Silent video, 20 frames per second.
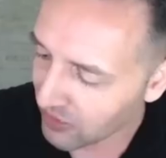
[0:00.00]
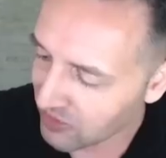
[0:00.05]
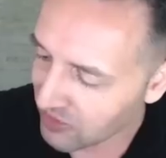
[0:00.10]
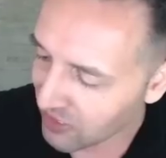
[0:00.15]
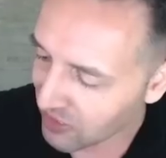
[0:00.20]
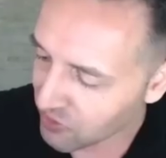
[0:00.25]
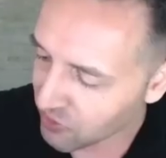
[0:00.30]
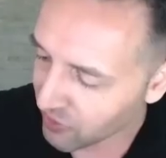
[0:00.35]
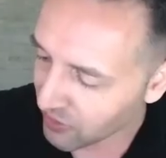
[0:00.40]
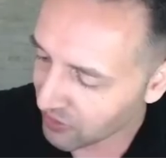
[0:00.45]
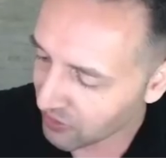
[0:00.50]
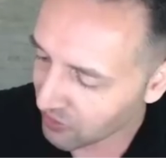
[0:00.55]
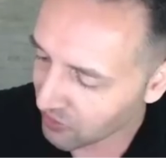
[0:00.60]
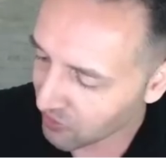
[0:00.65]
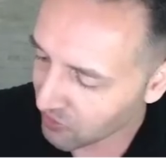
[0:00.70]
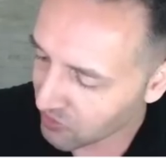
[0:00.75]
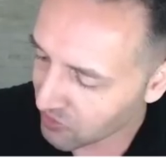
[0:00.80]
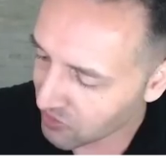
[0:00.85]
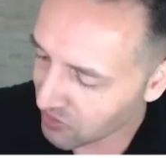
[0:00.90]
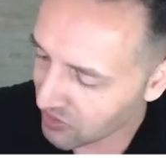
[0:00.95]
exaggerate. It
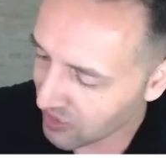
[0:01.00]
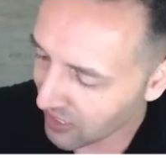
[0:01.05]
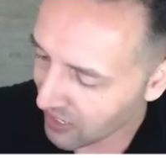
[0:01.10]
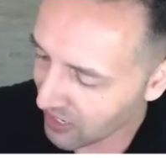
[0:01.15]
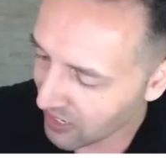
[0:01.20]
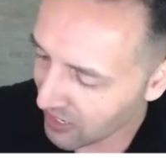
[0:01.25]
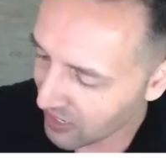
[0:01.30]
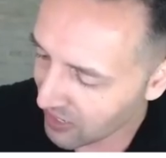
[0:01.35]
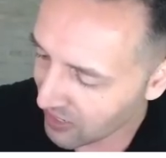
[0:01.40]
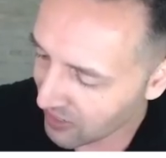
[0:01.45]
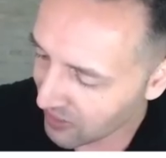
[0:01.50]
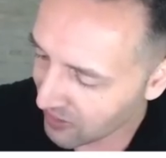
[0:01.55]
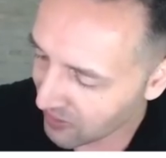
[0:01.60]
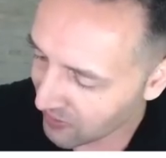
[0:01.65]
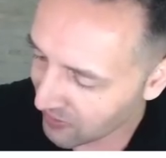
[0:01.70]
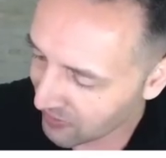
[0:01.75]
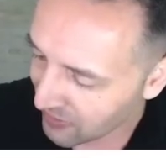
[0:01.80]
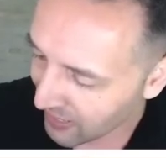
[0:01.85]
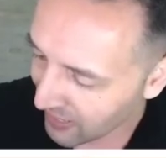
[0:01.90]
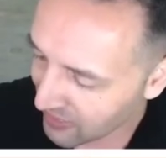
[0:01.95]
goes
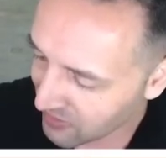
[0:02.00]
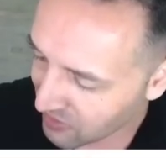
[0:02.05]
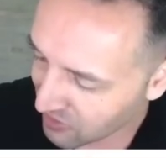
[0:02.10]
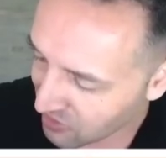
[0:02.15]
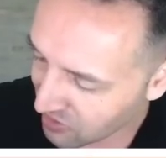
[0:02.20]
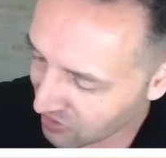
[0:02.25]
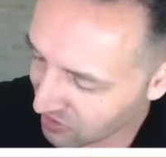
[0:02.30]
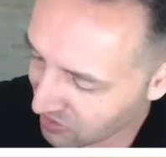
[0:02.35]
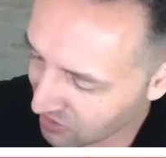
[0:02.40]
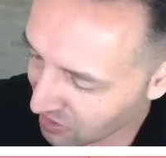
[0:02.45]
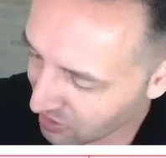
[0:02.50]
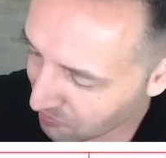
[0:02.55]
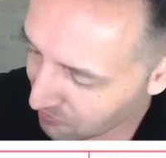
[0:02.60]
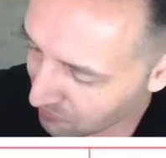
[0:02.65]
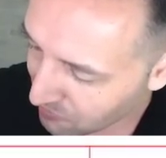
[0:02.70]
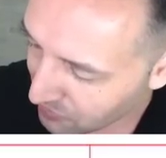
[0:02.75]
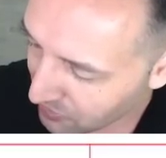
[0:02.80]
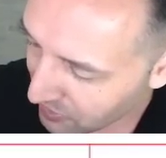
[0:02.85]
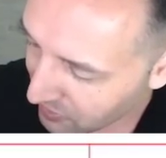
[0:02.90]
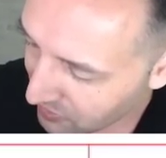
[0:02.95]
down, has a steep
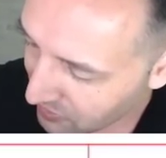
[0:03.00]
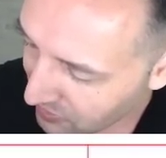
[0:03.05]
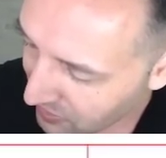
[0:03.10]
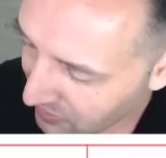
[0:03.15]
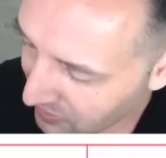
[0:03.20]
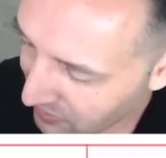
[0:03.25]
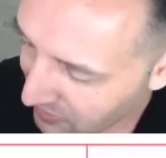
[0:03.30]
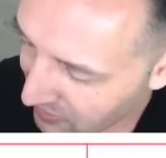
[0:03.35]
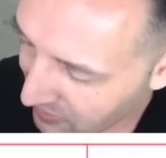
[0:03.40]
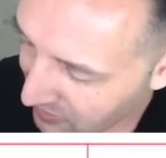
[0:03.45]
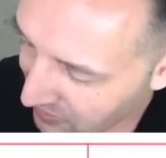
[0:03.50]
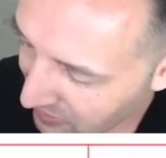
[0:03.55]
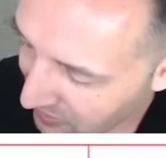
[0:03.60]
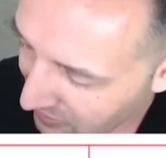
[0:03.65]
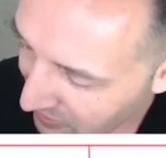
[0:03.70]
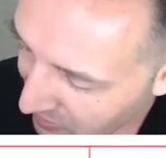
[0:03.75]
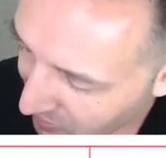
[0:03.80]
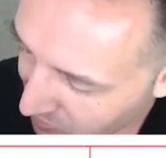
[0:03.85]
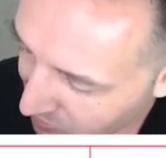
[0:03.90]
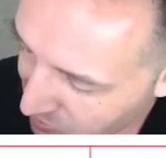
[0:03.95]
there and there, and then
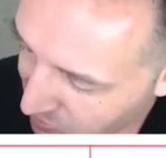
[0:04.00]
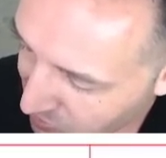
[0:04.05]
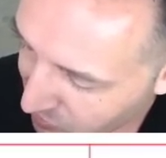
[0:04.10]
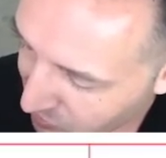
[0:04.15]
it goes